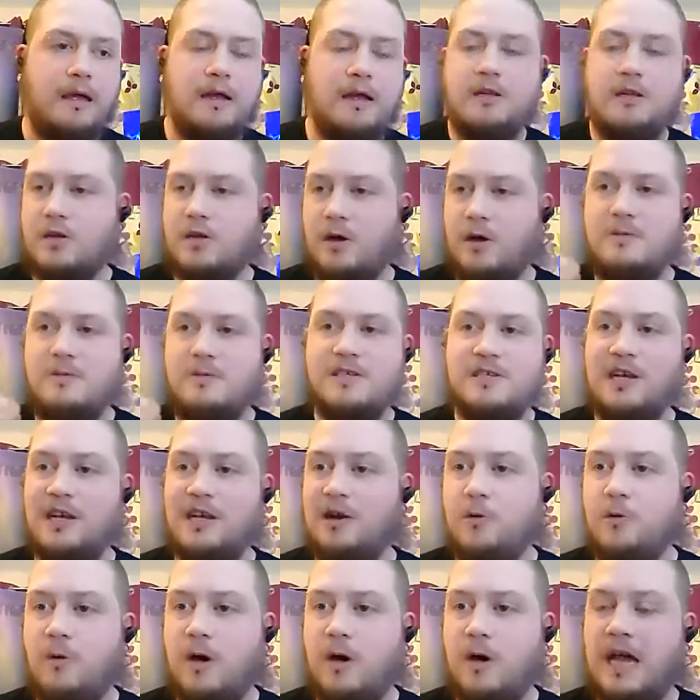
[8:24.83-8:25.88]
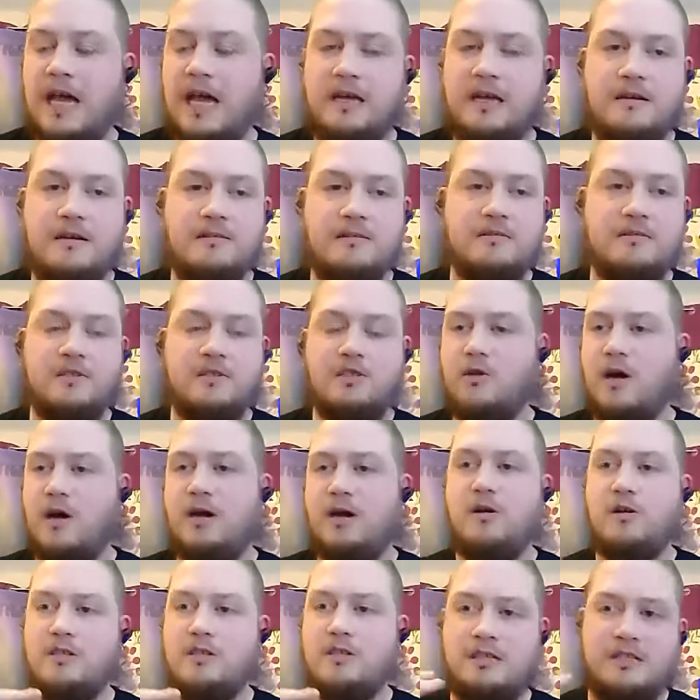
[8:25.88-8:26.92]
and so I'm singing away and just
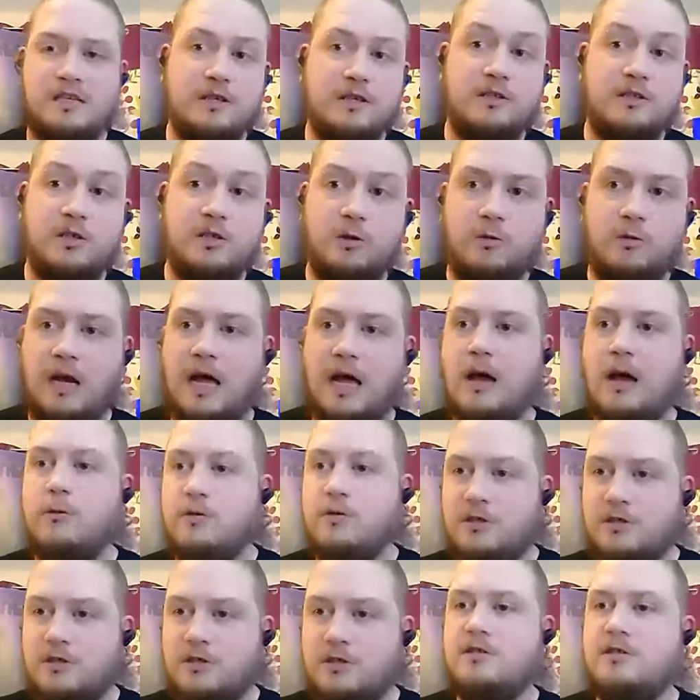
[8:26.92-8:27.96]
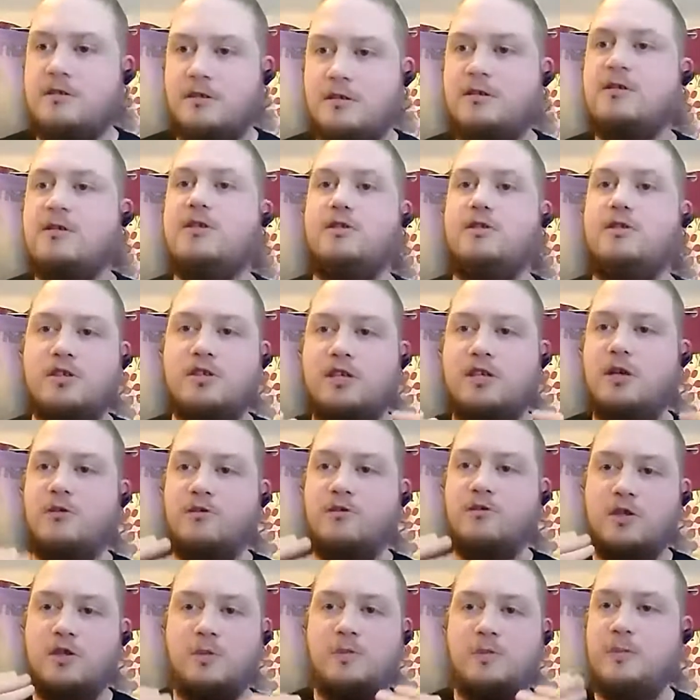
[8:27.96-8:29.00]
trying not to sing too loud, just just
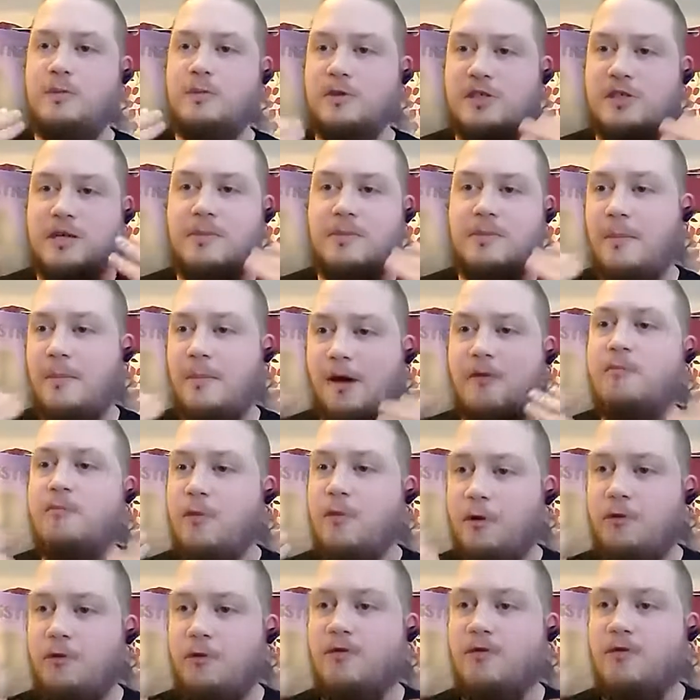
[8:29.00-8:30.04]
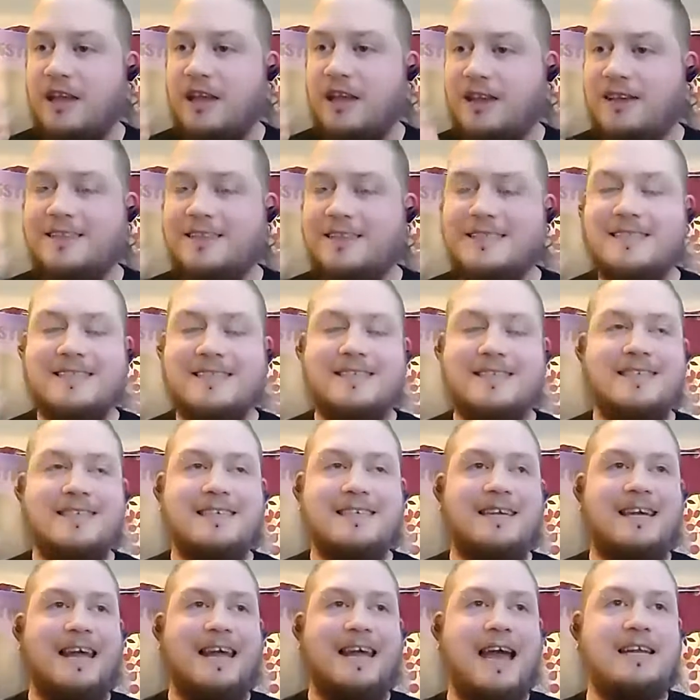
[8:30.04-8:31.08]
enough so people see my mouth moving.
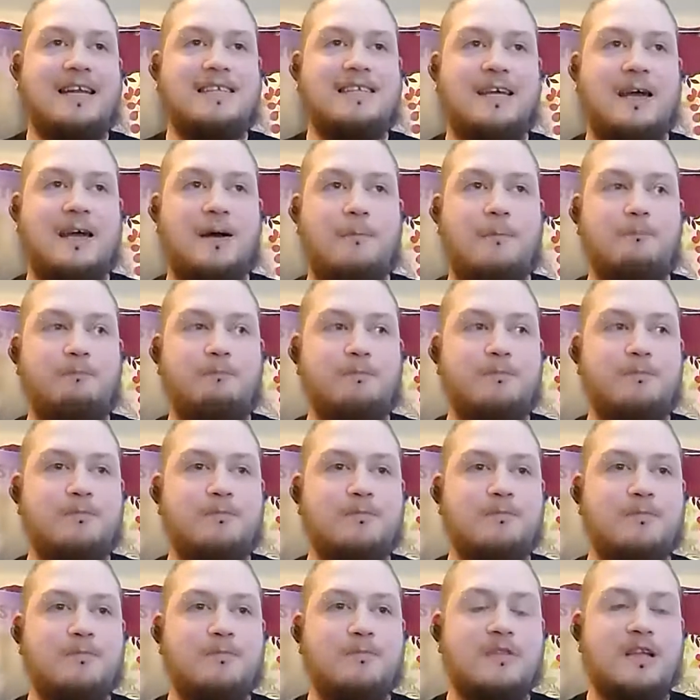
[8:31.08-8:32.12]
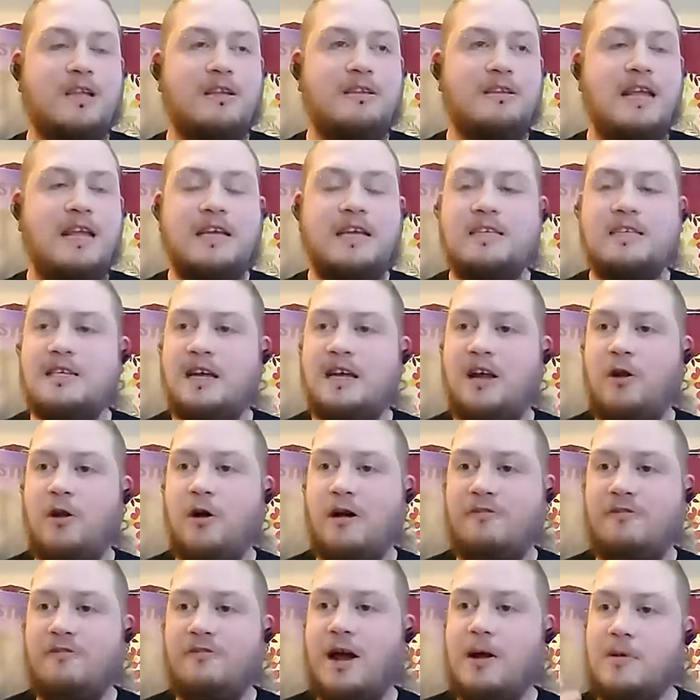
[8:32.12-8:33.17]
And um, next thing I know,
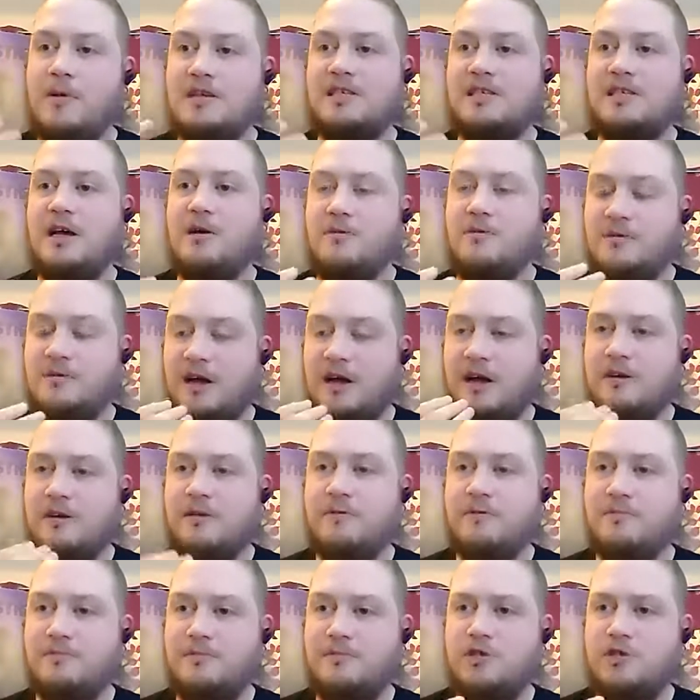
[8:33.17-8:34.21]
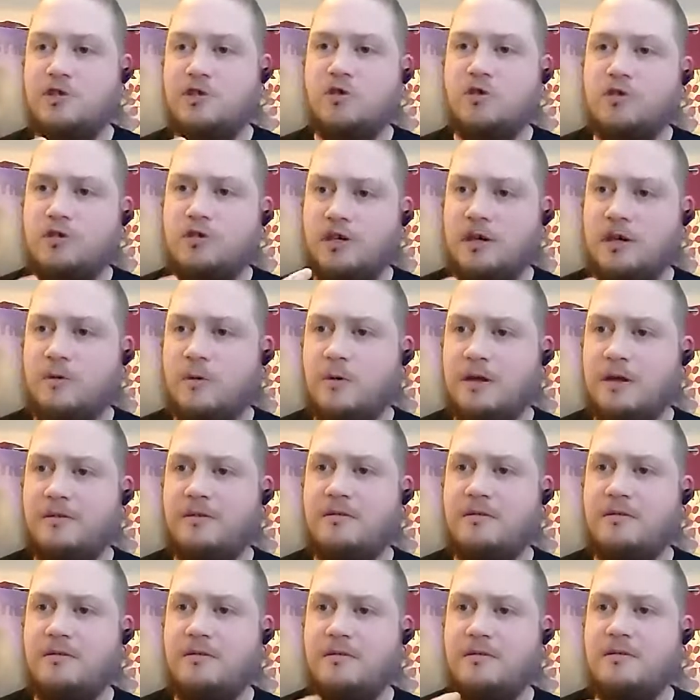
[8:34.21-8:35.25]
I find myself kind of struggling with
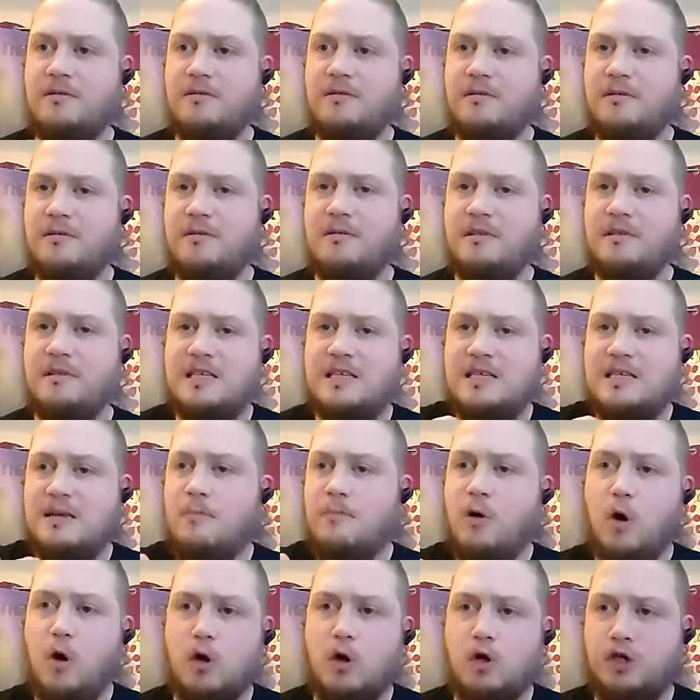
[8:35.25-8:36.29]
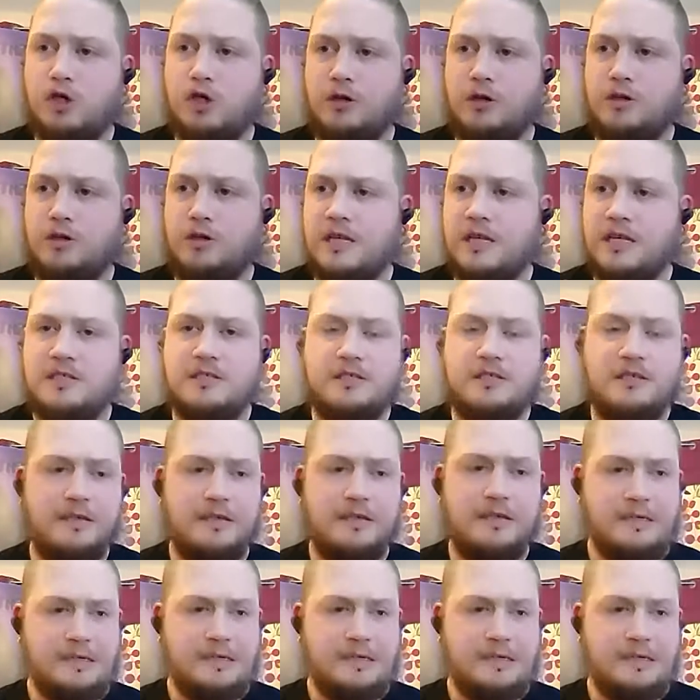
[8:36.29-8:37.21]
this emotion. This